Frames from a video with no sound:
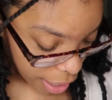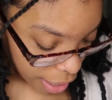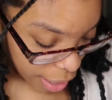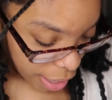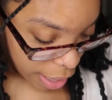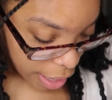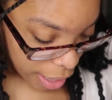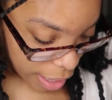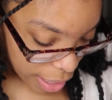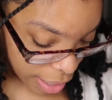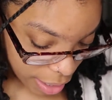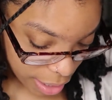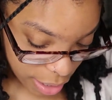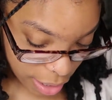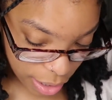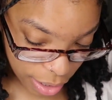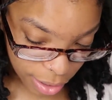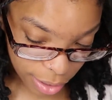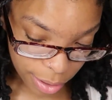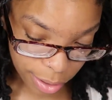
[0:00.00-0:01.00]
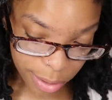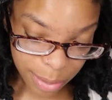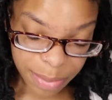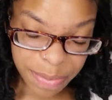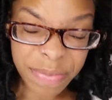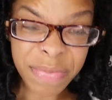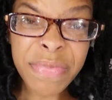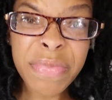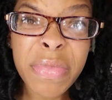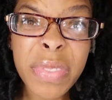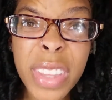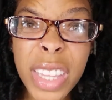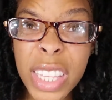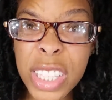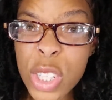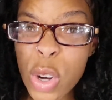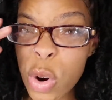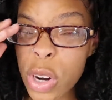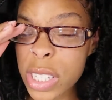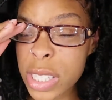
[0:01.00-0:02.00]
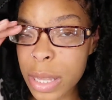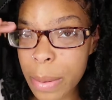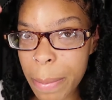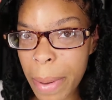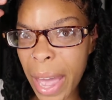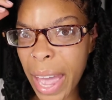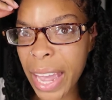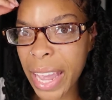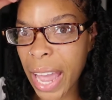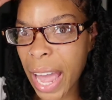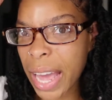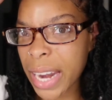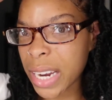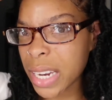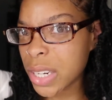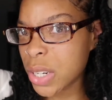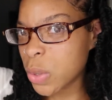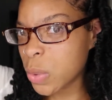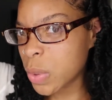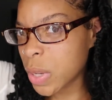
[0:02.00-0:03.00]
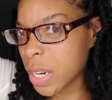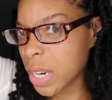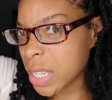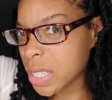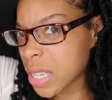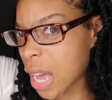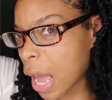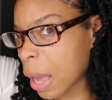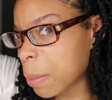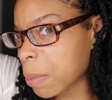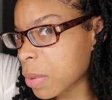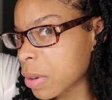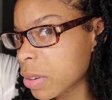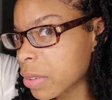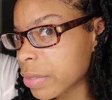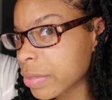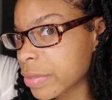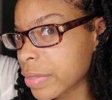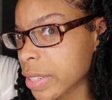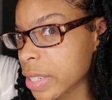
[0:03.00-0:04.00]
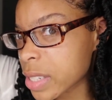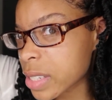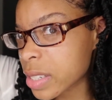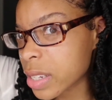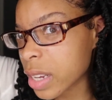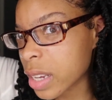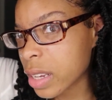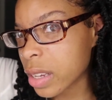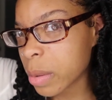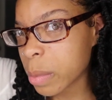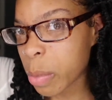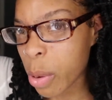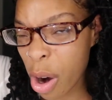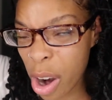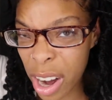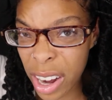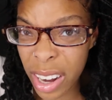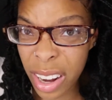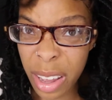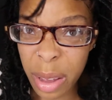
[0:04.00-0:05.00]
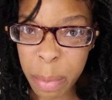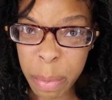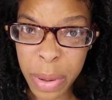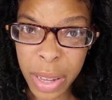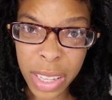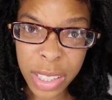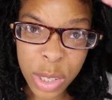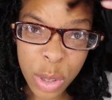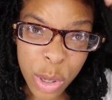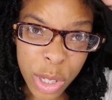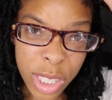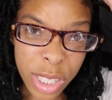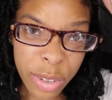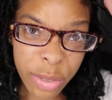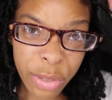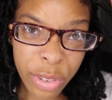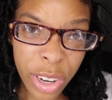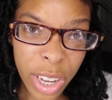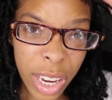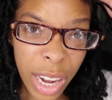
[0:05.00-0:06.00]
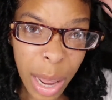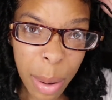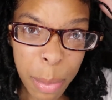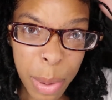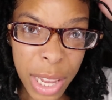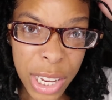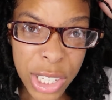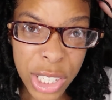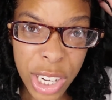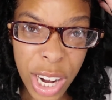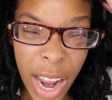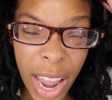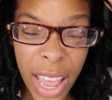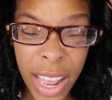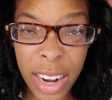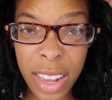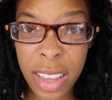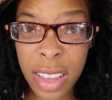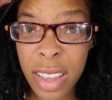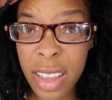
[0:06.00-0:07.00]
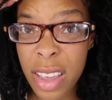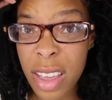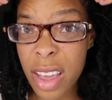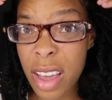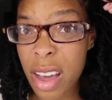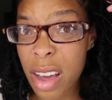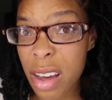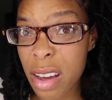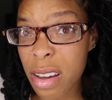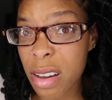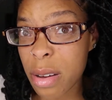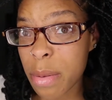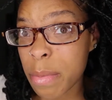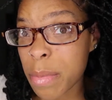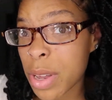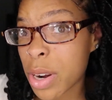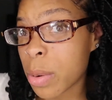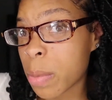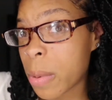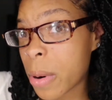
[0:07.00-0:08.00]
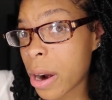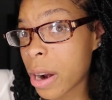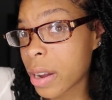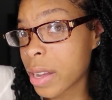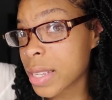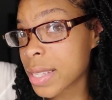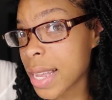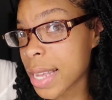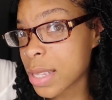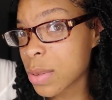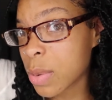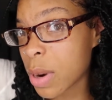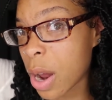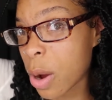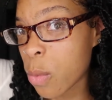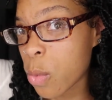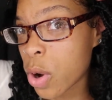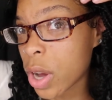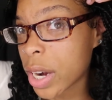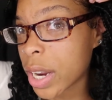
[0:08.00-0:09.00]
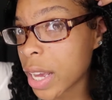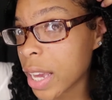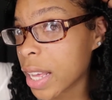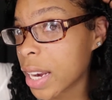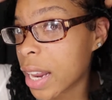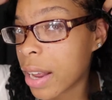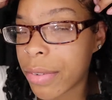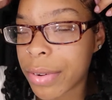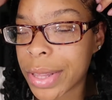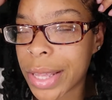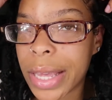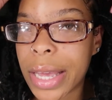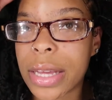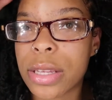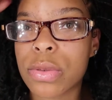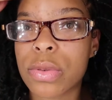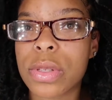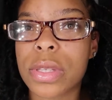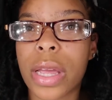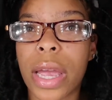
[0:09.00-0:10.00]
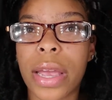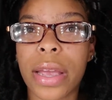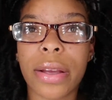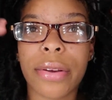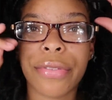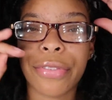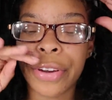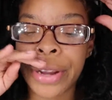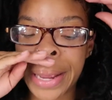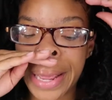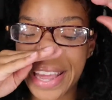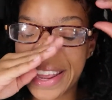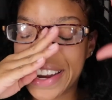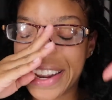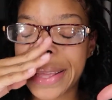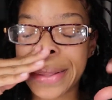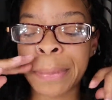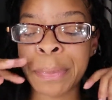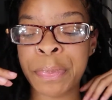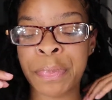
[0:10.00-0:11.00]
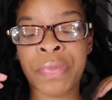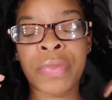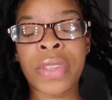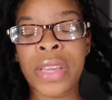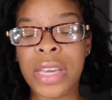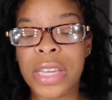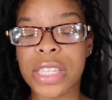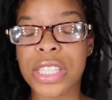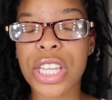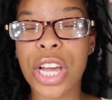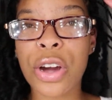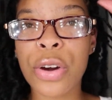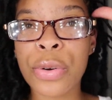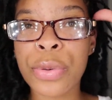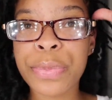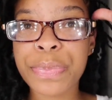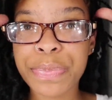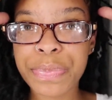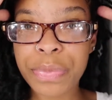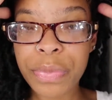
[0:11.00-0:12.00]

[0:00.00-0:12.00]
and towards the back I didn't do any type of distinct parting, but towards the front I made sure I had a middle part because that's what I wanted, and everything else was like free-handed. So